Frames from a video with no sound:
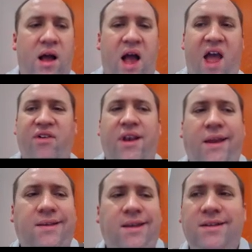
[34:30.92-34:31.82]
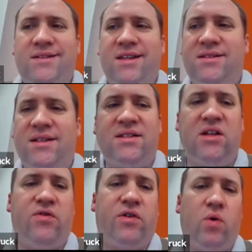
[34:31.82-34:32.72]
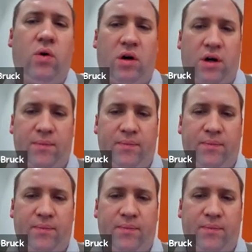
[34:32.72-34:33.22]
I have a 1960 silver quarter.